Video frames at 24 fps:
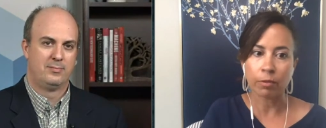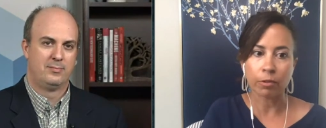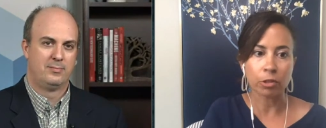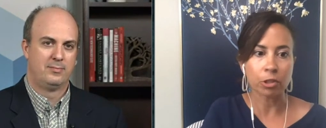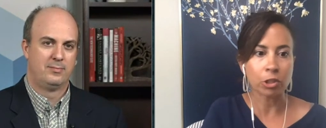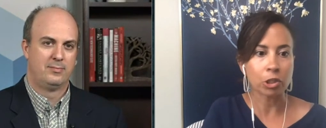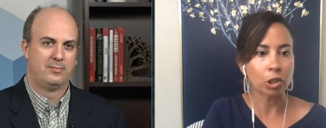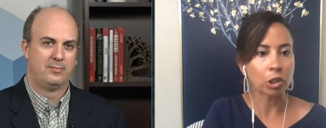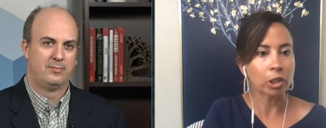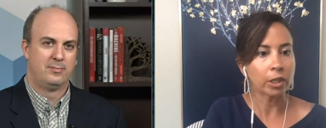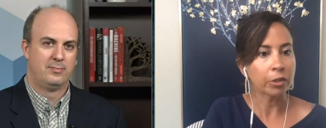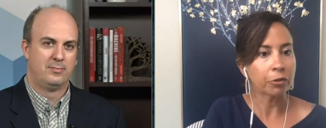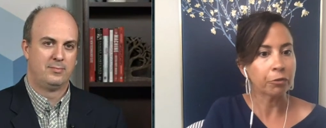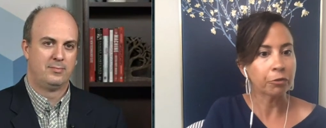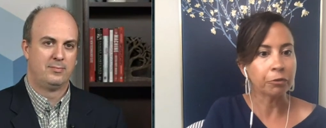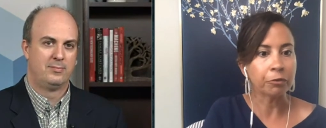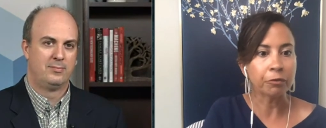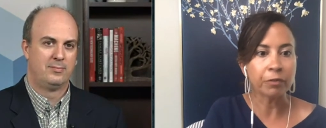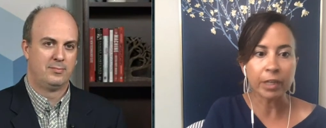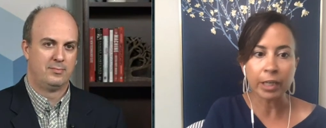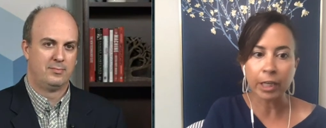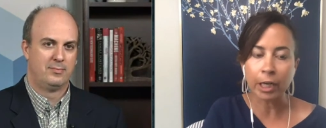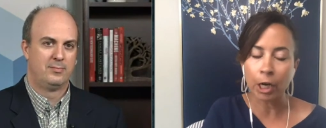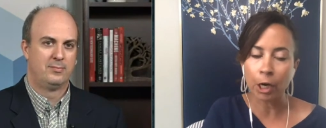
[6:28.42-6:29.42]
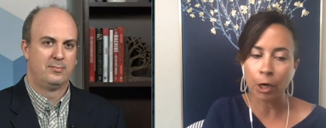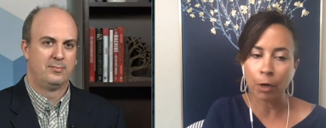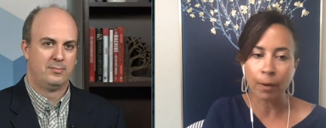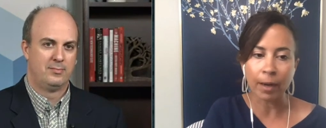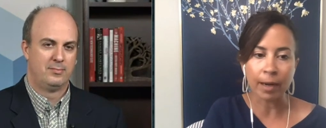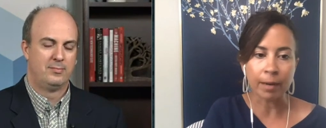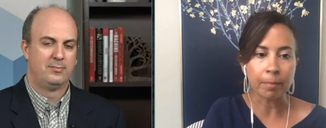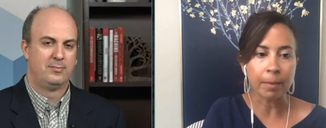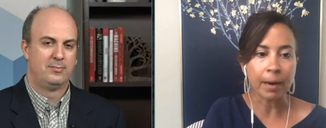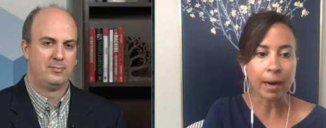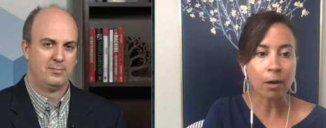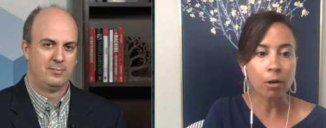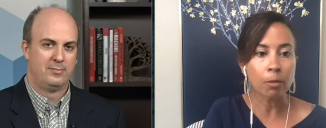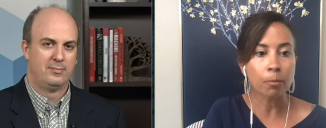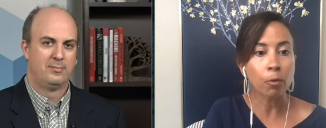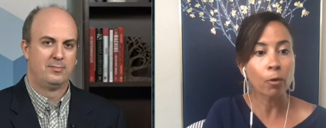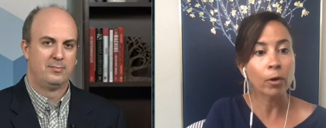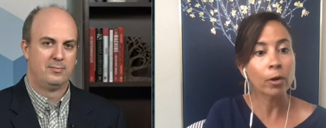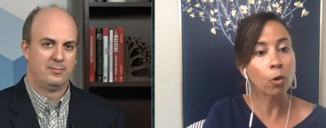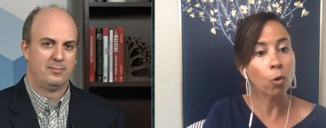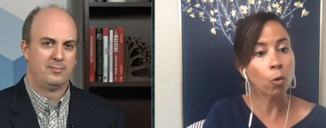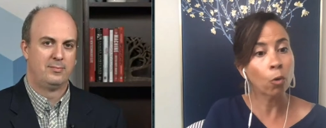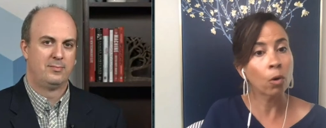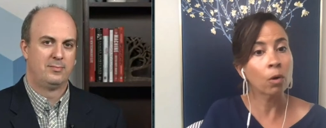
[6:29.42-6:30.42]
Speaker 1: whether it's learning through video and PowerPoint,
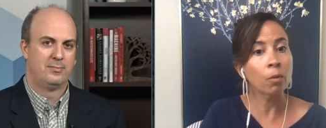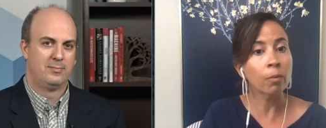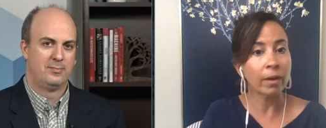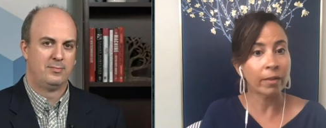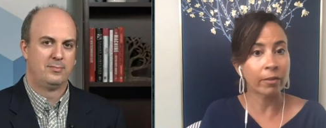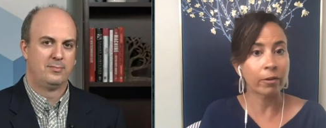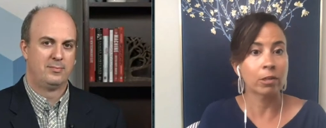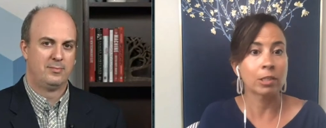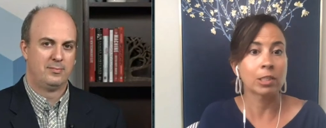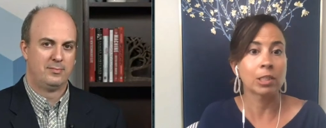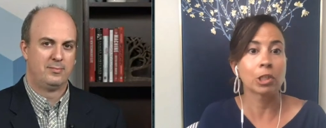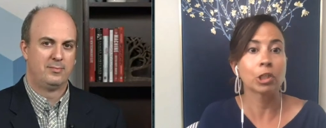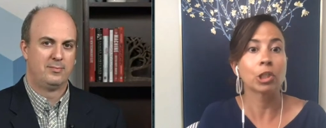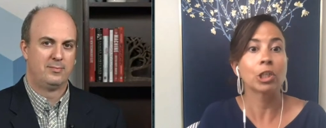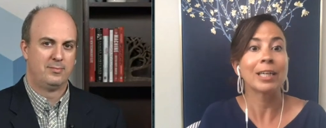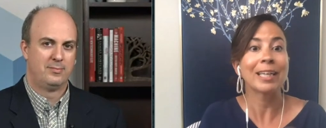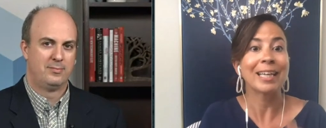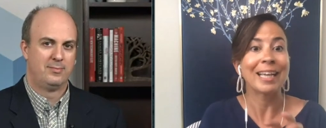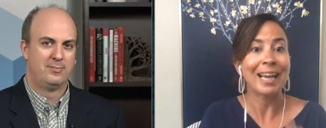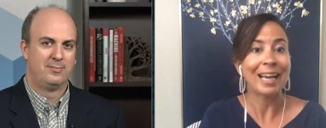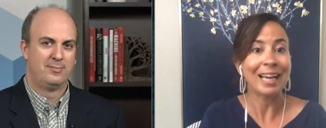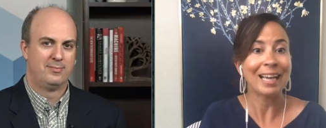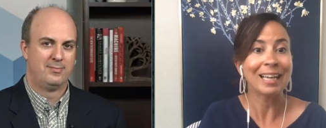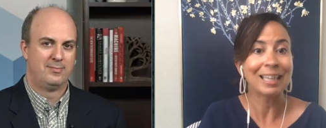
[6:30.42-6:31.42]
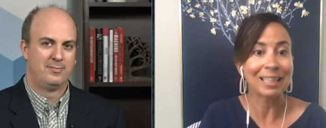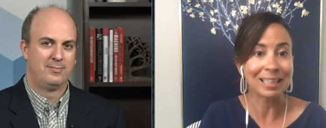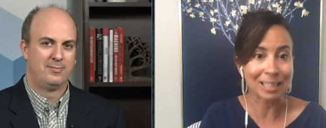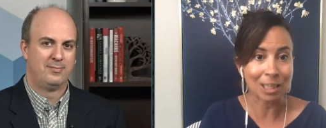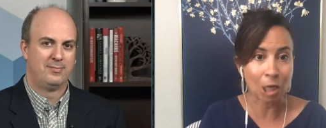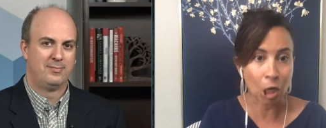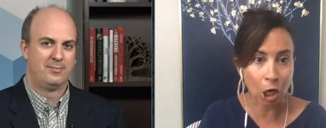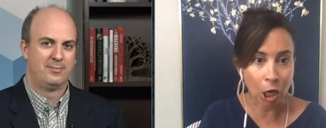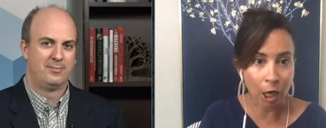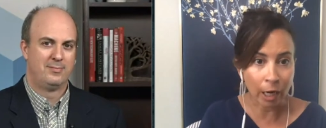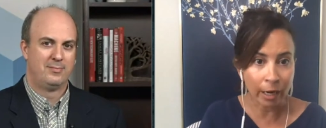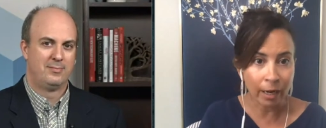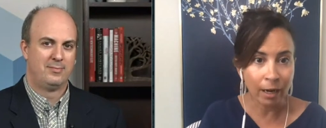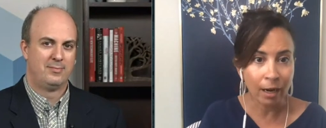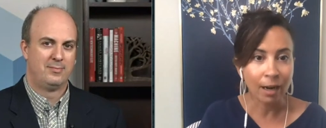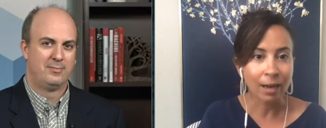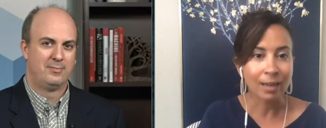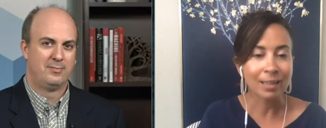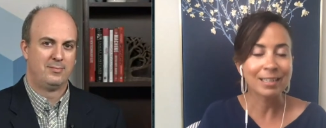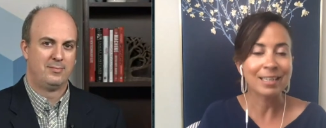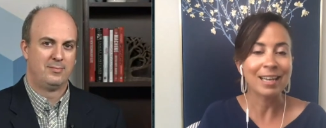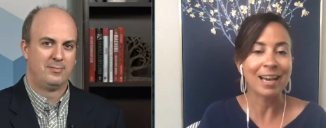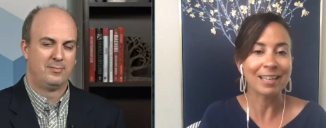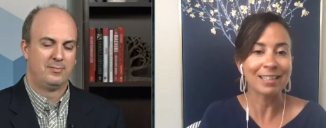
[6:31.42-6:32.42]
or whether it's learning hands-on,
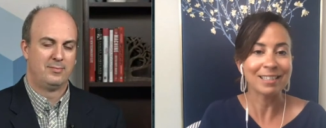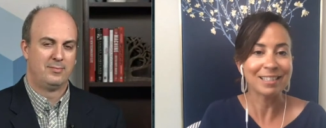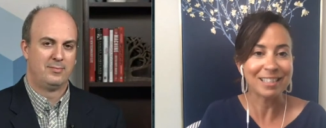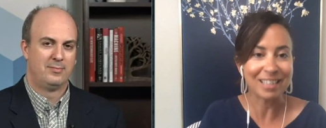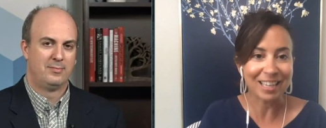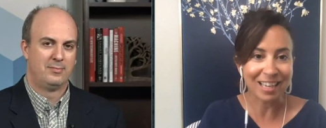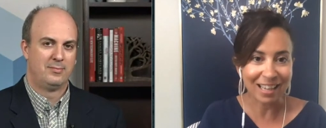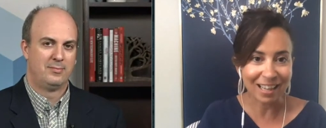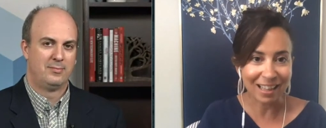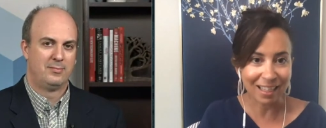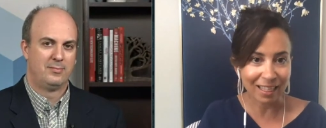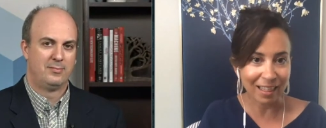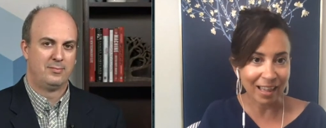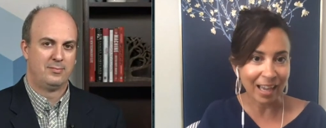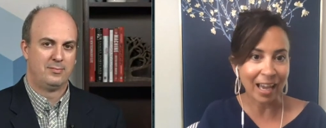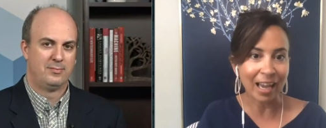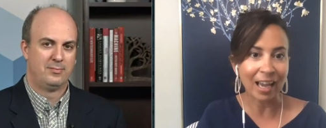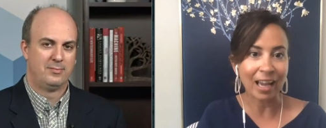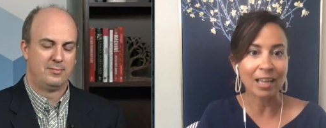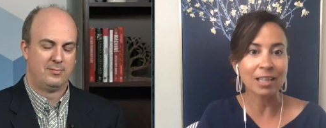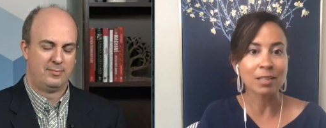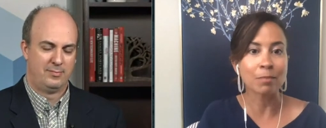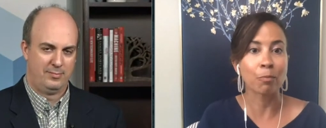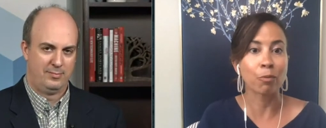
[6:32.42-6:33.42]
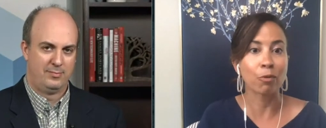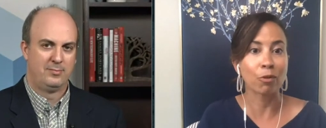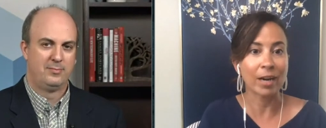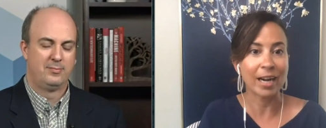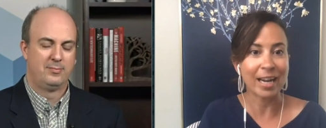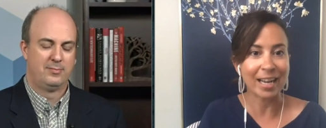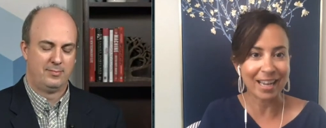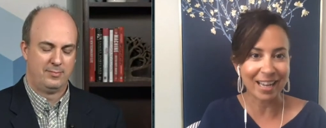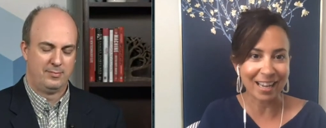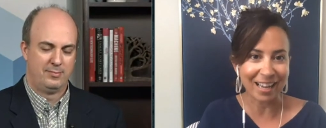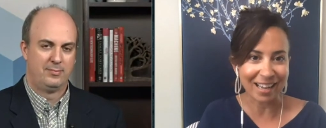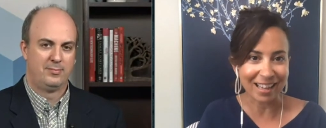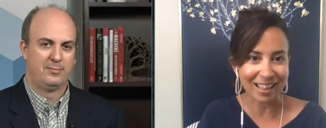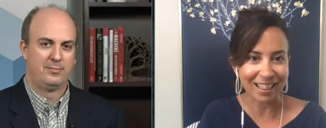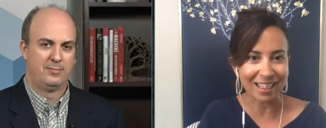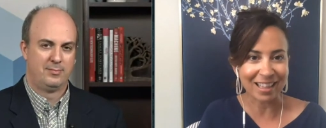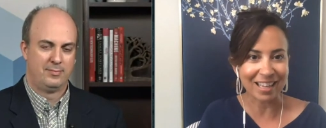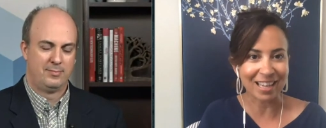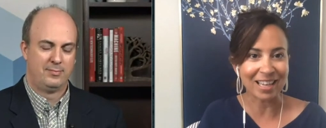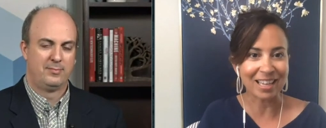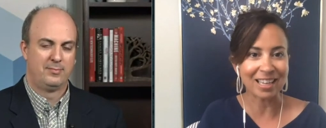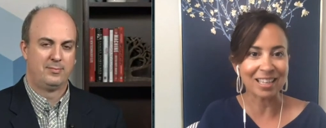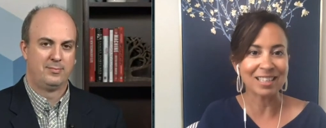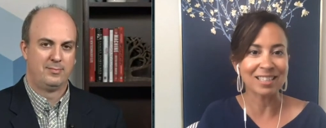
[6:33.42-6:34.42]
testing things, breaking
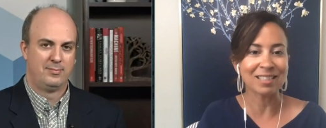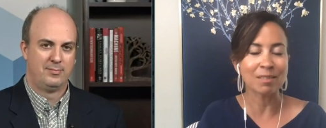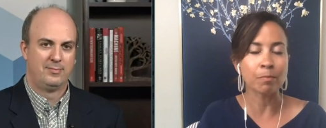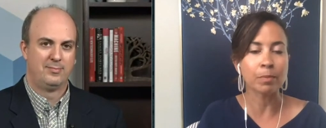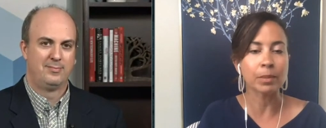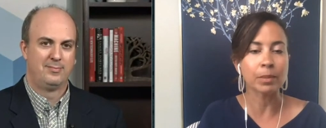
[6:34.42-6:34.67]
things,